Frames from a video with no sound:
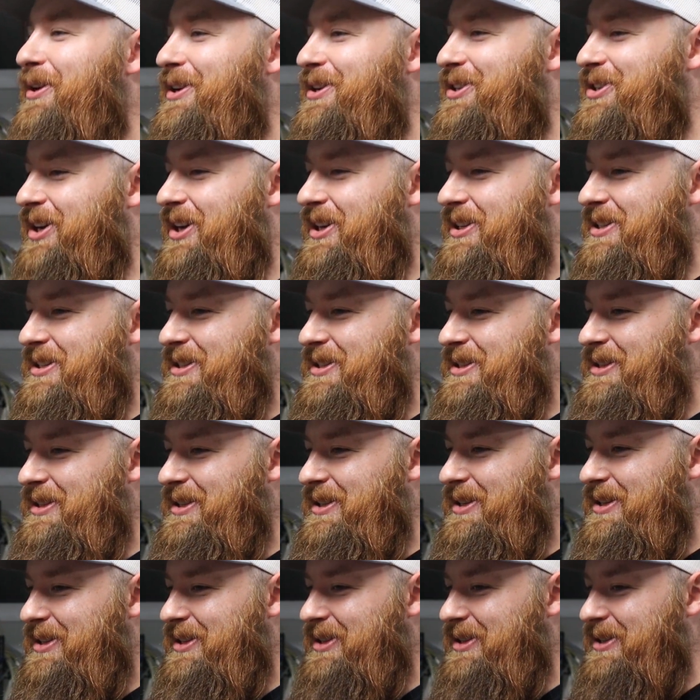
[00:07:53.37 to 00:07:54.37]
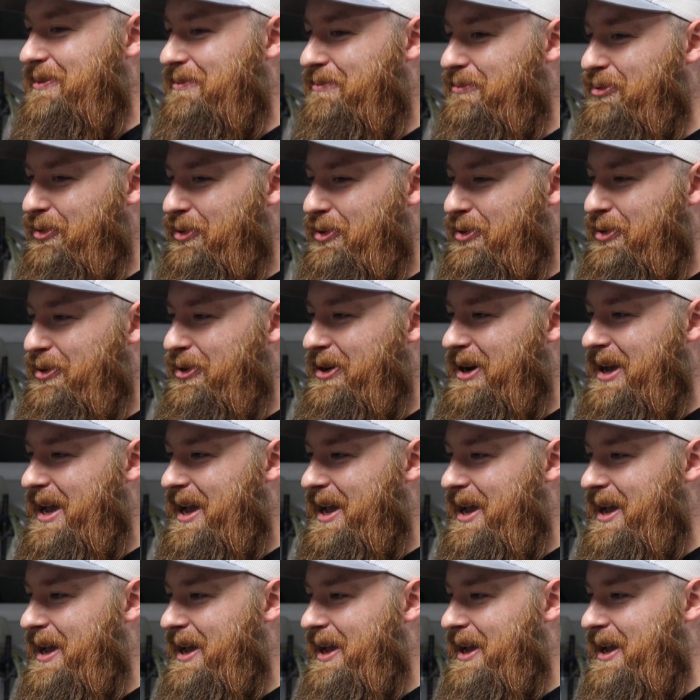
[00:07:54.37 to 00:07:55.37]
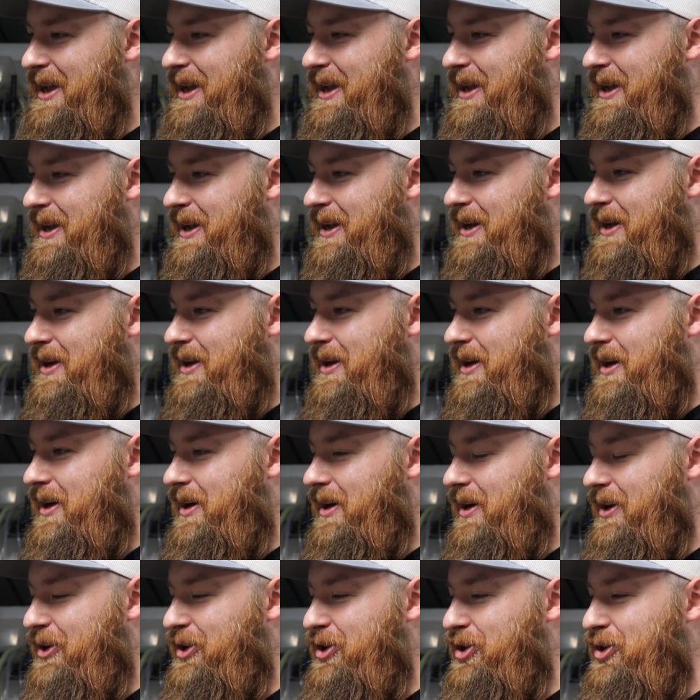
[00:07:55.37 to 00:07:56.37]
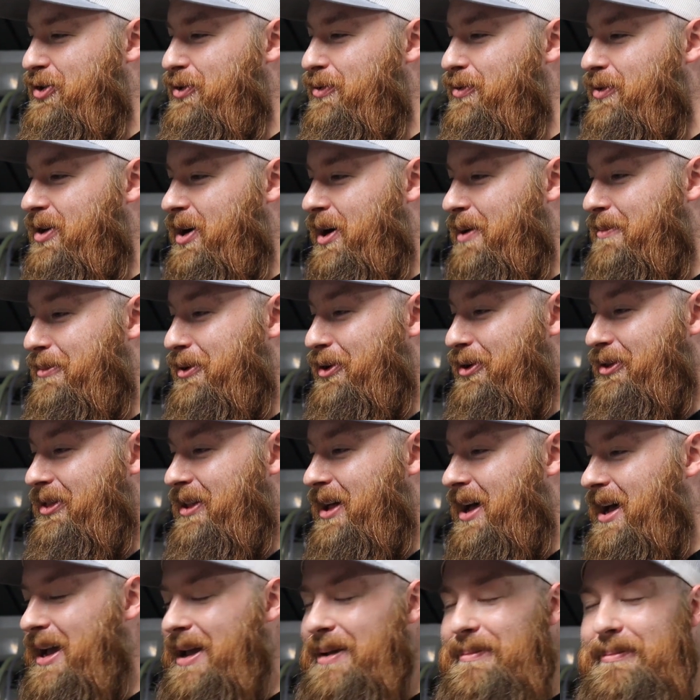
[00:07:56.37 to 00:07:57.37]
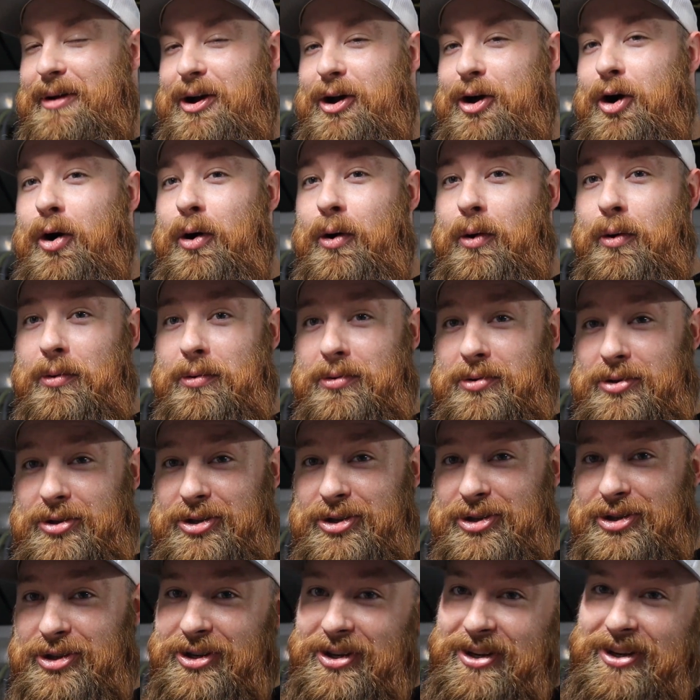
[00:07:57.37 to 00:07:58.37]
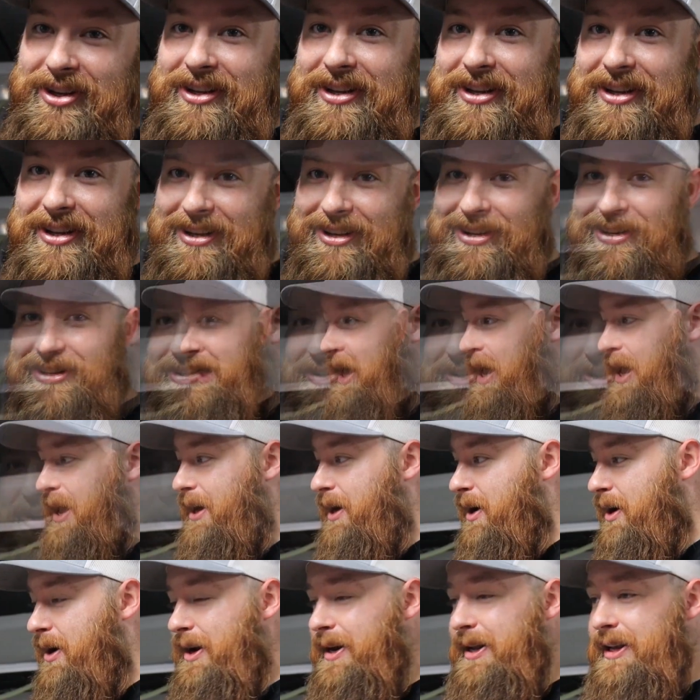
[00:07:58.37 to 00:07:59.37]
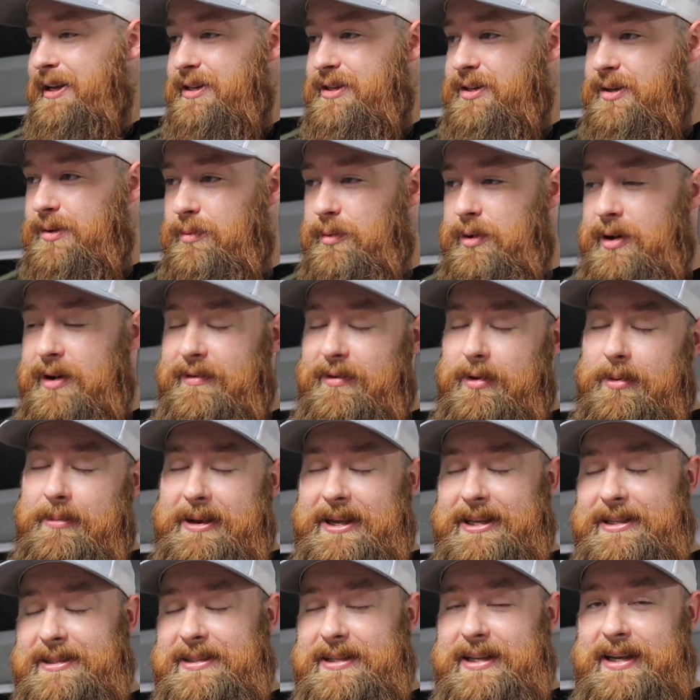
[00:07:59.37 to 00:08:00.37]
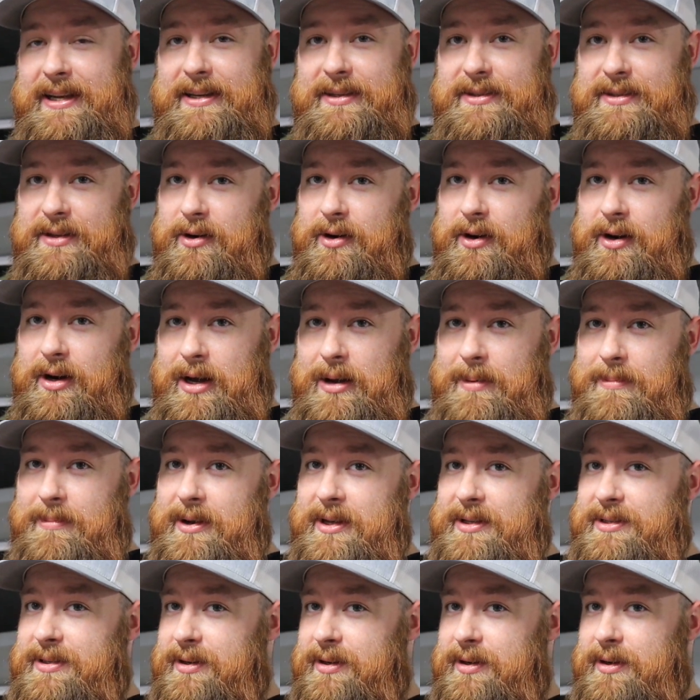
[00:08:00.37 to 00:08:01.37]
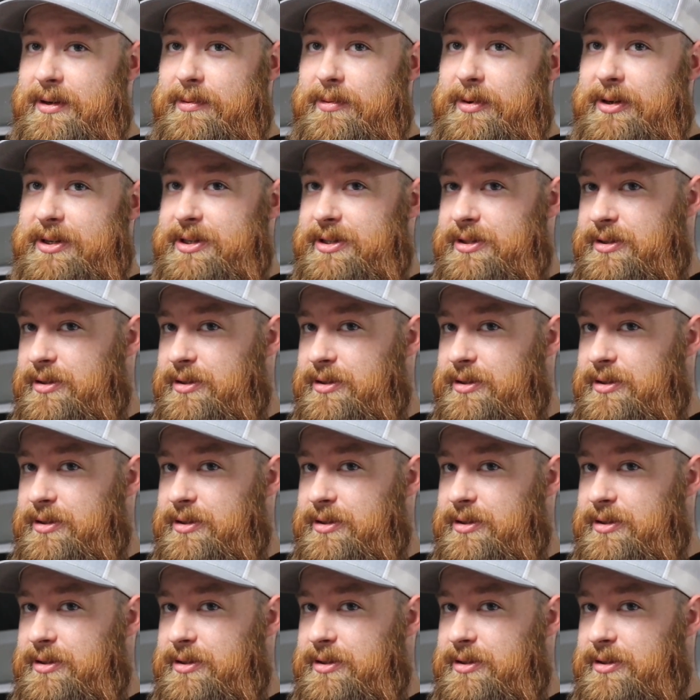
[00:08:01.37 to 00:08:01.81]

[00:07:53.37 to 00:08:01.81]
We just brewed a cucumber lime kolsch. We add honey to one of our mainstays, our Cotbusser, which